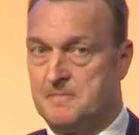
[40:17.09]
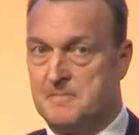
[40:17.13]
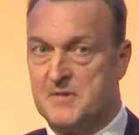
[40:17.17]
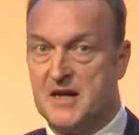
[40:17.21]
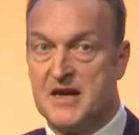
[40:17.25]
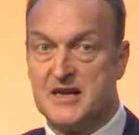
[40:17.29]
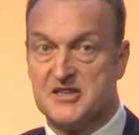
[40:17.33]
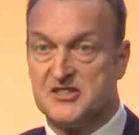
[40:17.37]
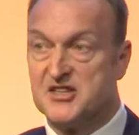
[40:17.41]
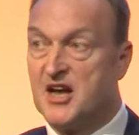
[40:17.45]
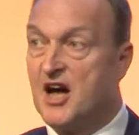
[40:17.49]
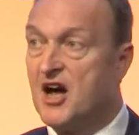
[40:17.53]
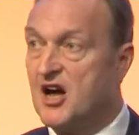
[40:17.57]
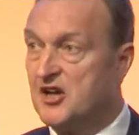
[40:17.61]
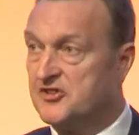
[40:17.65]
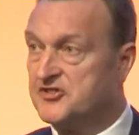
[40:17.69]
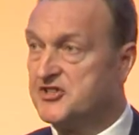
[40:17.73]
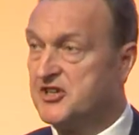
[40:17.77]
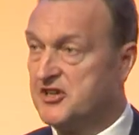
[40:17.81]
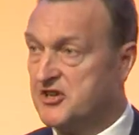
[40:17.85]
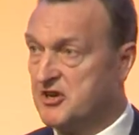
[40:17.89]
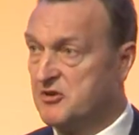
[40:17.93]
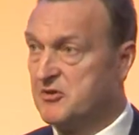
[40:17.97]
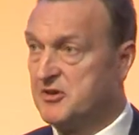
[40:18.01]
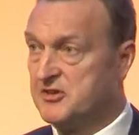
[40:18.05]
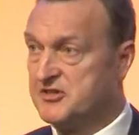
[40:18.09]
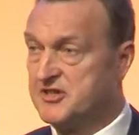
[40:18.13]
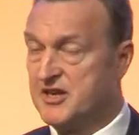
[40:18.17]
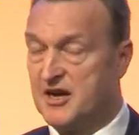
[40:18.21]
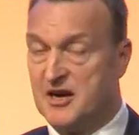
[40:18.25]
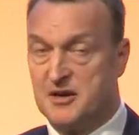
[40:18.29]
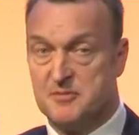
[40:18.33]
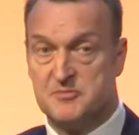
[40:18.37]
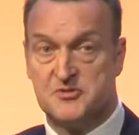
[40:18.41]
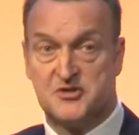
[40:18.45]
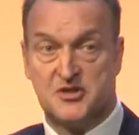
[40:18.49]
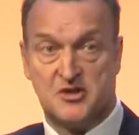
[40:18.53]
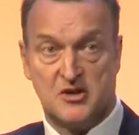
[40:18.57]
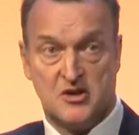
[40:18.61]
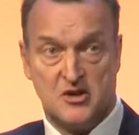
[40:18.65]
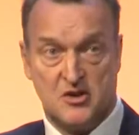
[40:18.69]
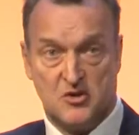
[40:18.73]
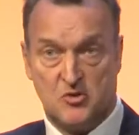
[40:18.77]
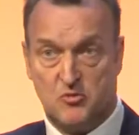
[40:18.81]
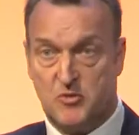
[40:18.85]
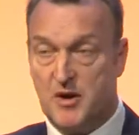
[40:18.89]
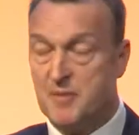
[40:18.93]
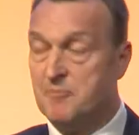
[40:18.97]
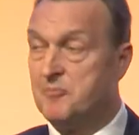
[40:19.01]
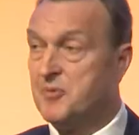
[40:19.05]
It's hard to do at times
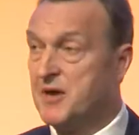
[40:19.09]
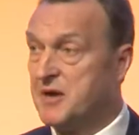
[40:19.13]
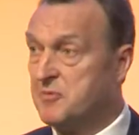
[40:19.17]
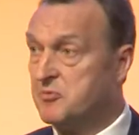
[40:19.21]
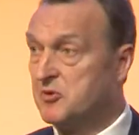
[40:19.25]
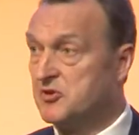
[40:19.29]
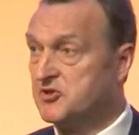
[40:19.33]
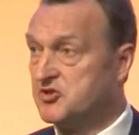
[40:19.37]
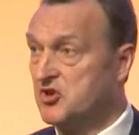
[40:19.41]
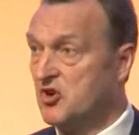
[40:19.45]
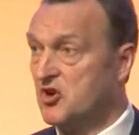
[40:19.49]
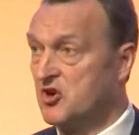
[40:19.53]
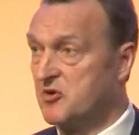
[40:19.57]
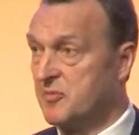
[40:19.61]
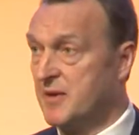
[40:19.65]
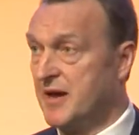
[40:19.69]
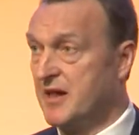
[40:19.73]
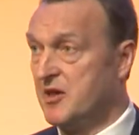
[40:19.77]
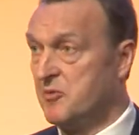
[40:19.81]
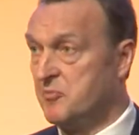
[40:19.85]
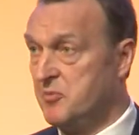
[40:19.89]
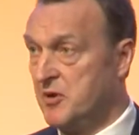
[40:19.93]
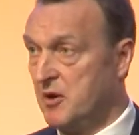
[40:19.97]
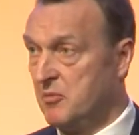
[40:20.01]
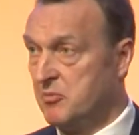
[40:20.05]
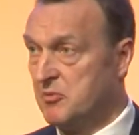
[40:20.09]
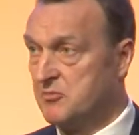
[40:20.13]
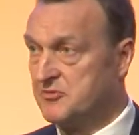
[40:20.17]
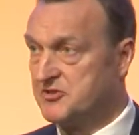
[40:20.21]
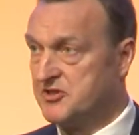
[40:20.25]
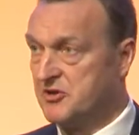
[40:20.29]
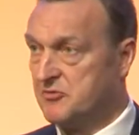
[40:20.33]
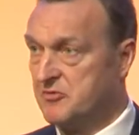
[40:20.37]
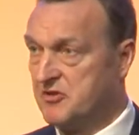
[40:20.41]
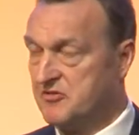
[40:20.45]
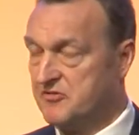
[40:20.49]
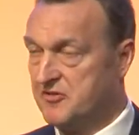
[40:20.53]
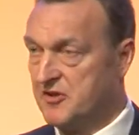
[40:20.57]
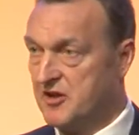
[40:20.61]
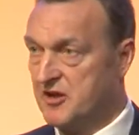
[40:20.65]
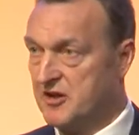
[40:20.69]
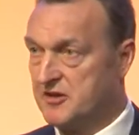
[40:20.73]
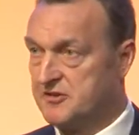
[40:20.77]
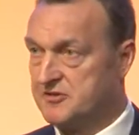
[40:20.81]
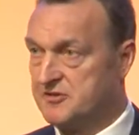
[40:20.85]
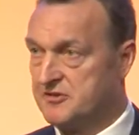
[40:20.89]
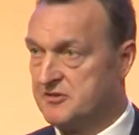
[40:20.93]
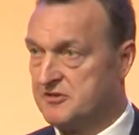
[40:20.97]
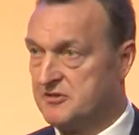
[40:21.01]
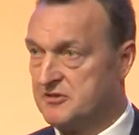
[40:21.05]
when people talk about the problems that we
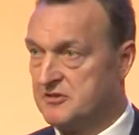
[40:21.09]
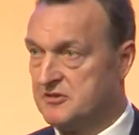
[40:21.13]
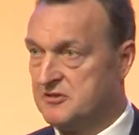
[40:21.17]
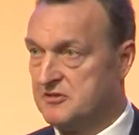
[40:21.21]
face.